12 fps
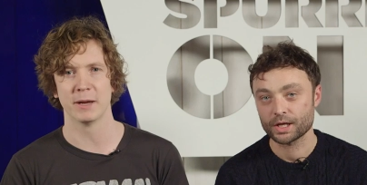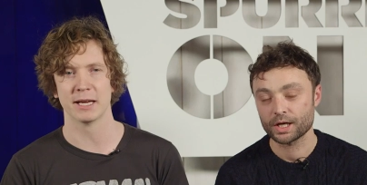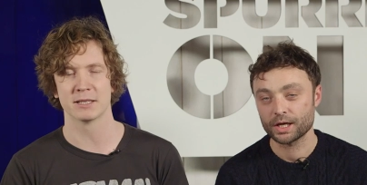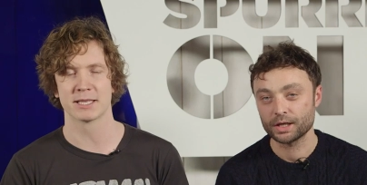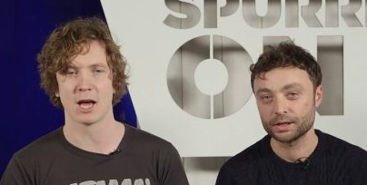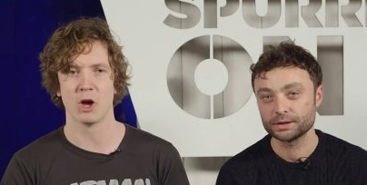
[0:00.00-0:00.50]
Speaker 1: bit.
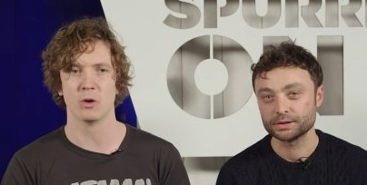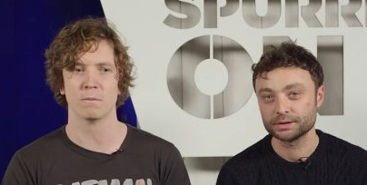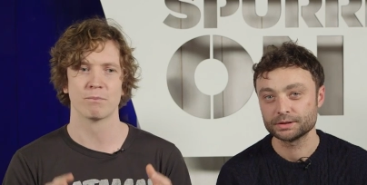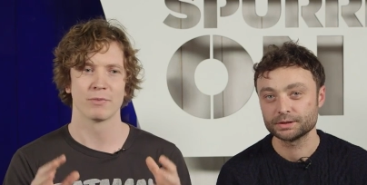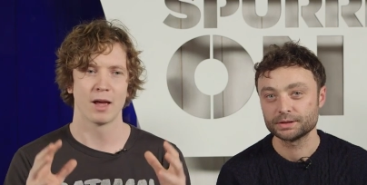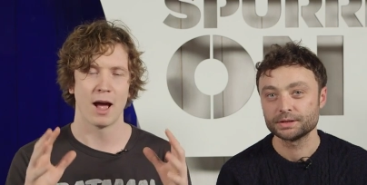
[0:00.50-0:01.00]
So
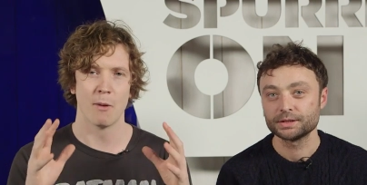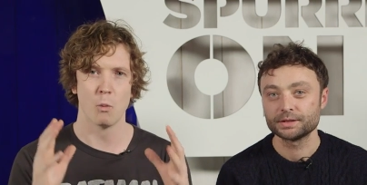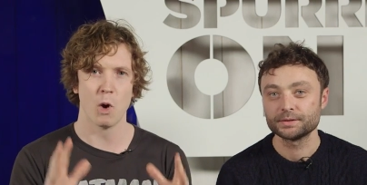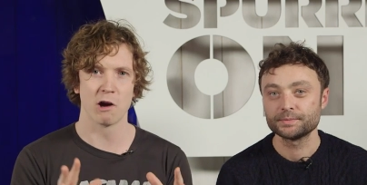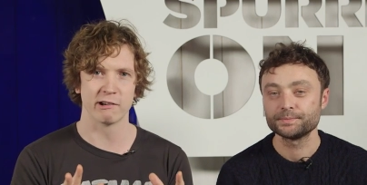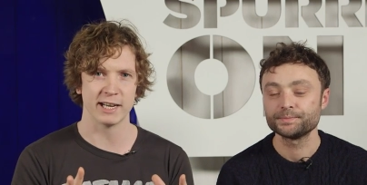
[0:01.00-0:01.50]
I'm
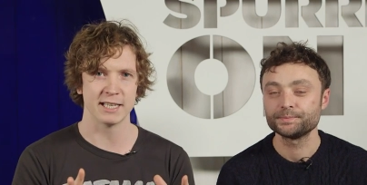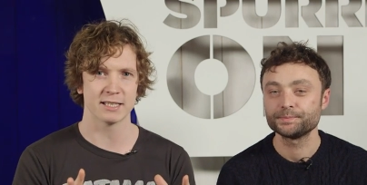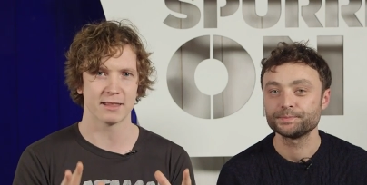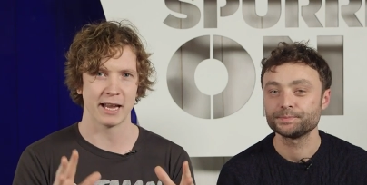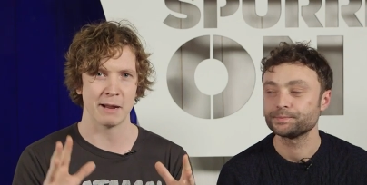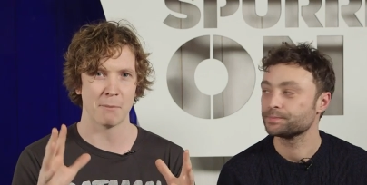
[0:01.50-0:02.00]
worried
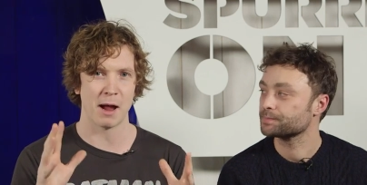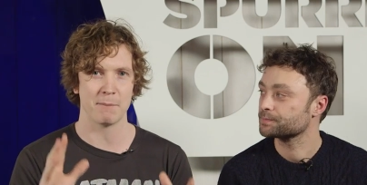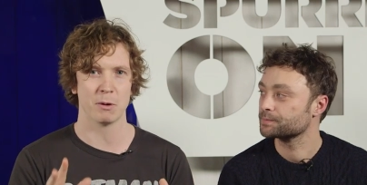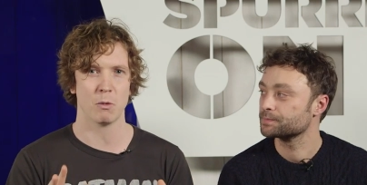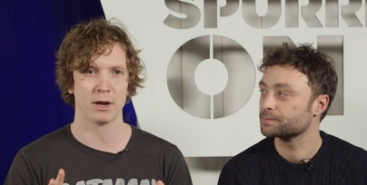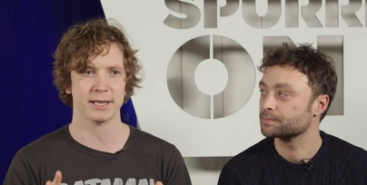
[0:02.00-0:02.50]
that it might be
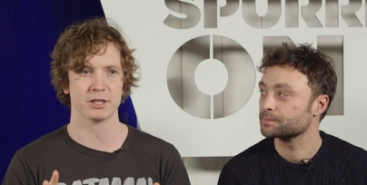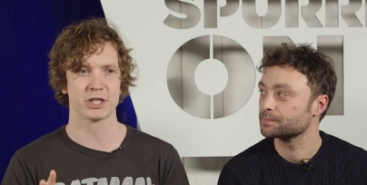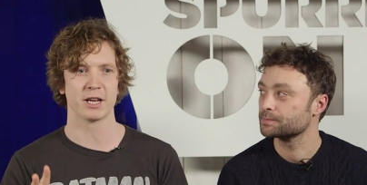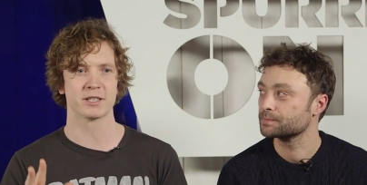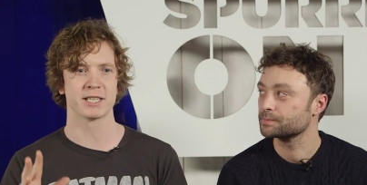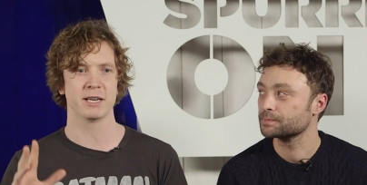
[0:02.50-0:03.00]
1 0
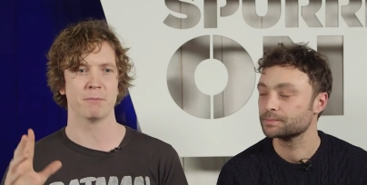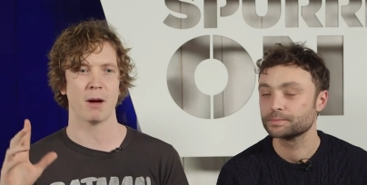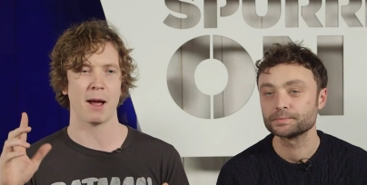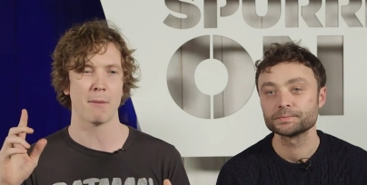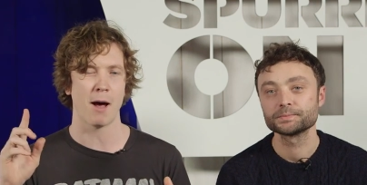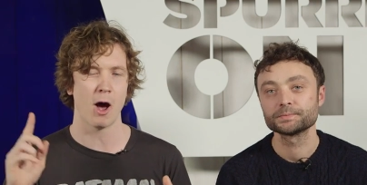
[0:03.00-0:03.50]
Chelsea, but
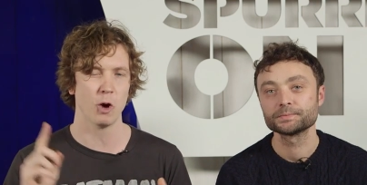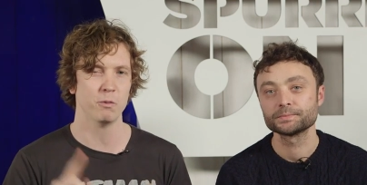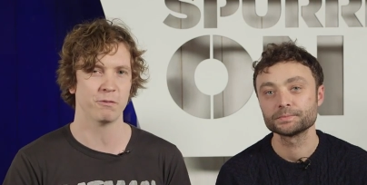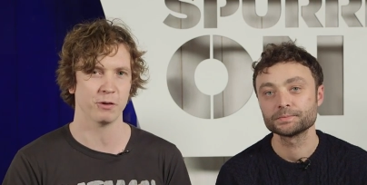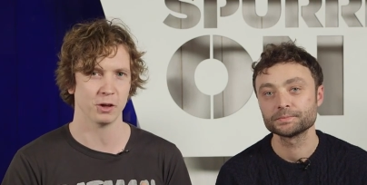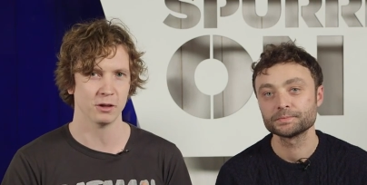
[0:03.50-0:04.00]
I'm
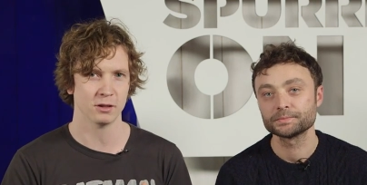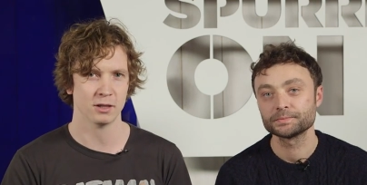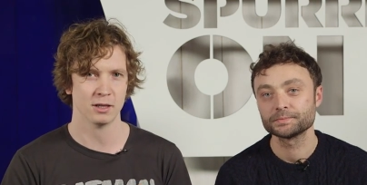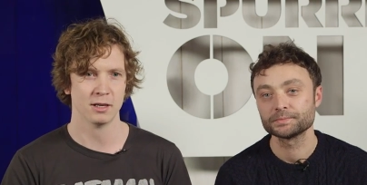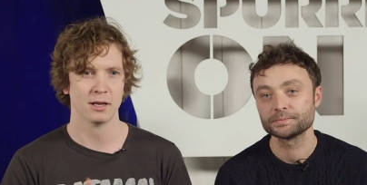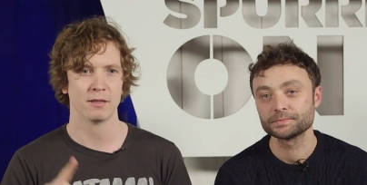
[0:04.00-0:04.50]
hopeful
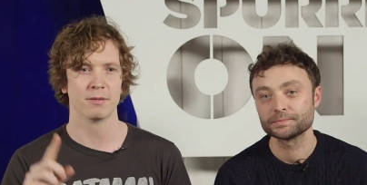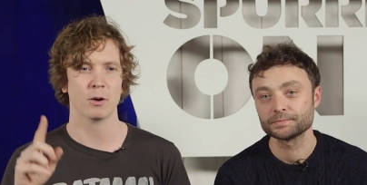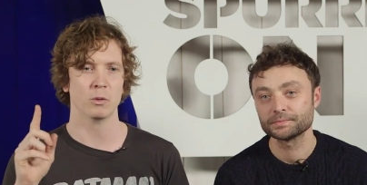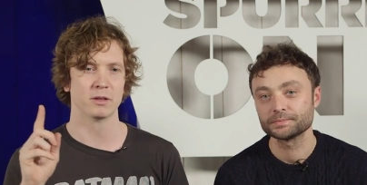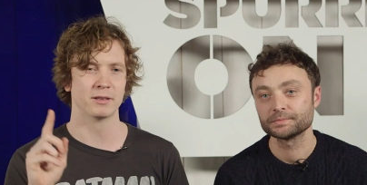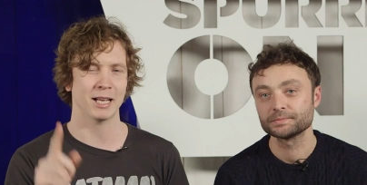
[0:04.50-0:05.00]
that
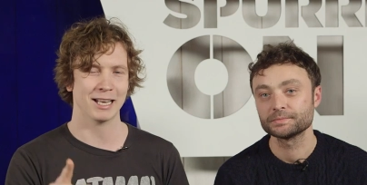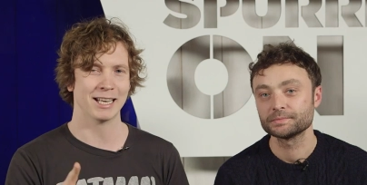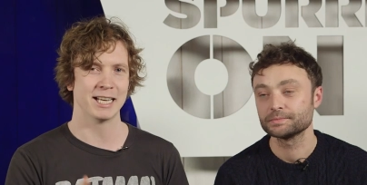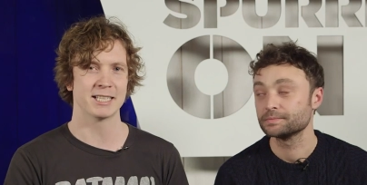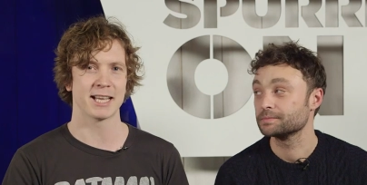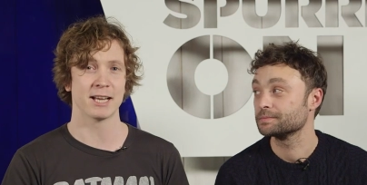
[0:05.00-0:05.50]
we'll at
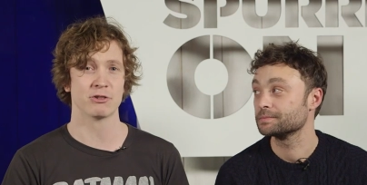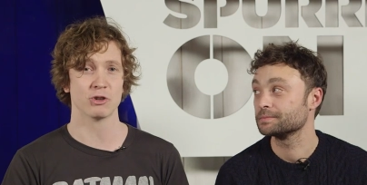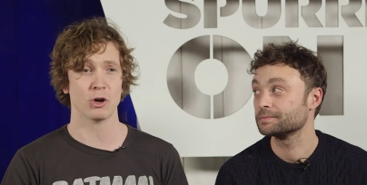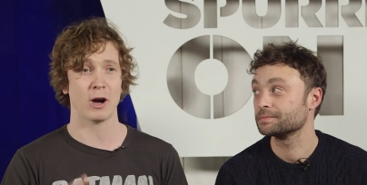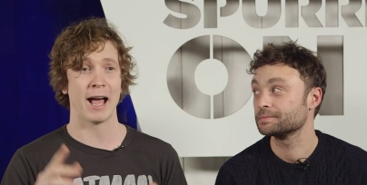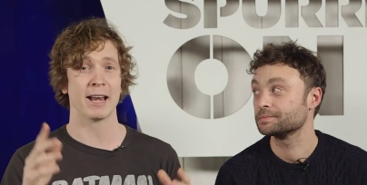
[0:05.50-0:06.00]
least get a
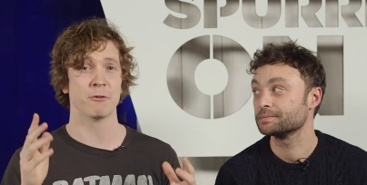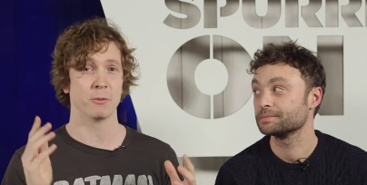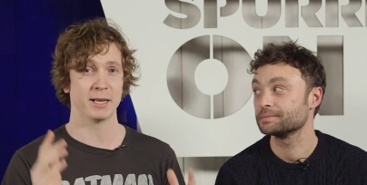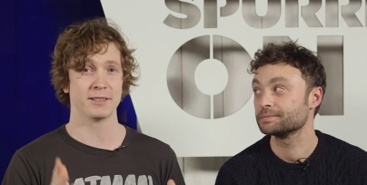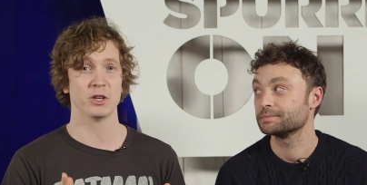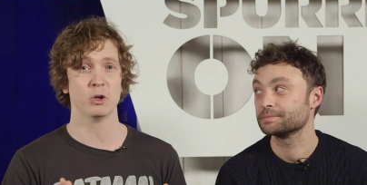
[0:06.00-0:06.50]
draw. And if we
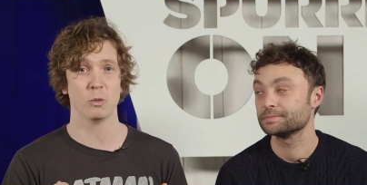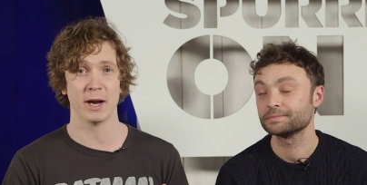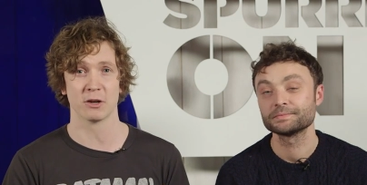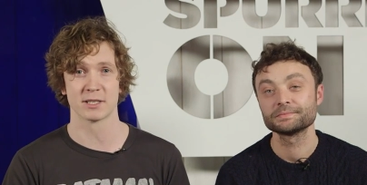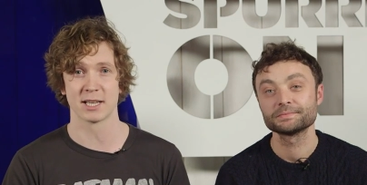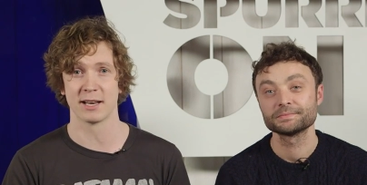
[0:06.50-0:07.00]
do win
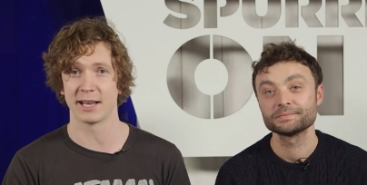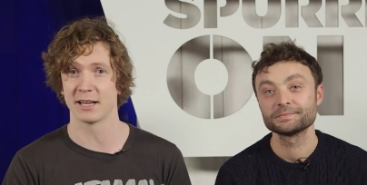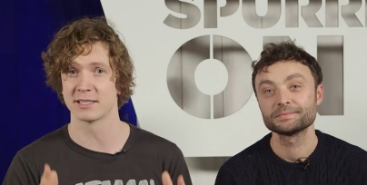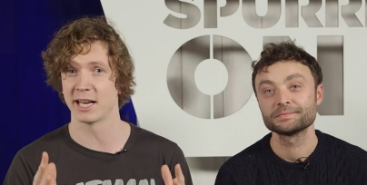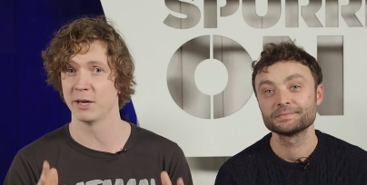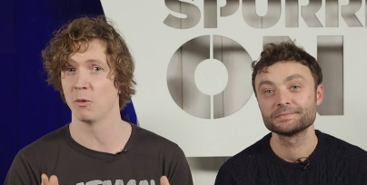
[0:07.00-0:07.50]
on Sunday, I'll
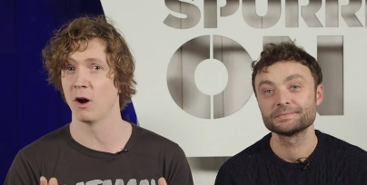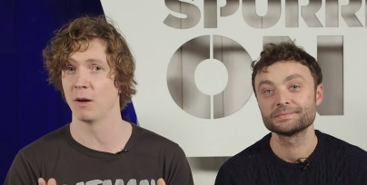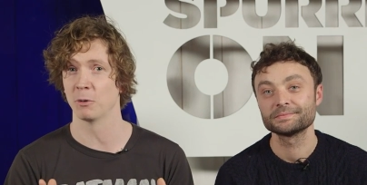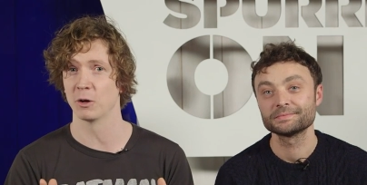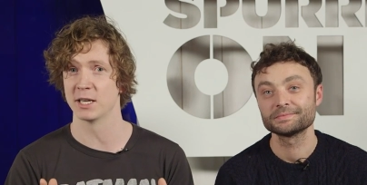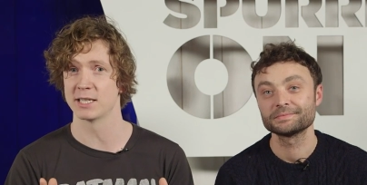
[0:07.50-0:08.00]
tell you what,
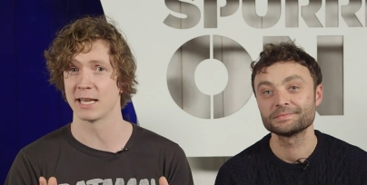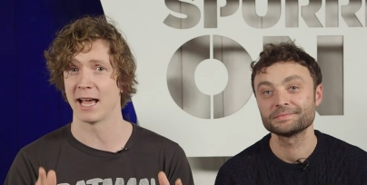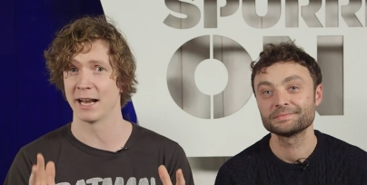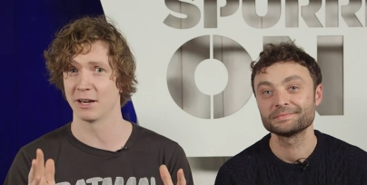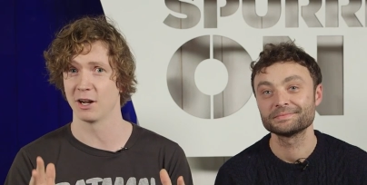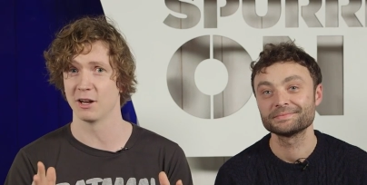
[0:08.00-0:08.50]
boys
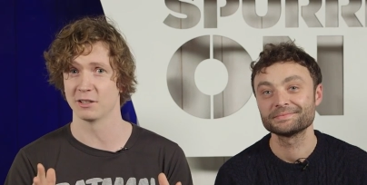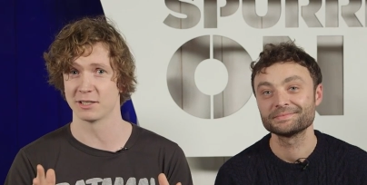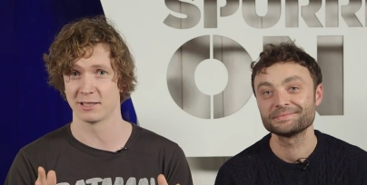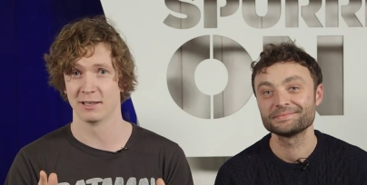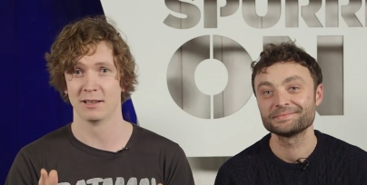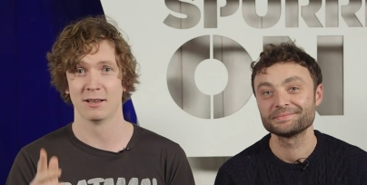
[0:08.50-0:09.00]
and girls.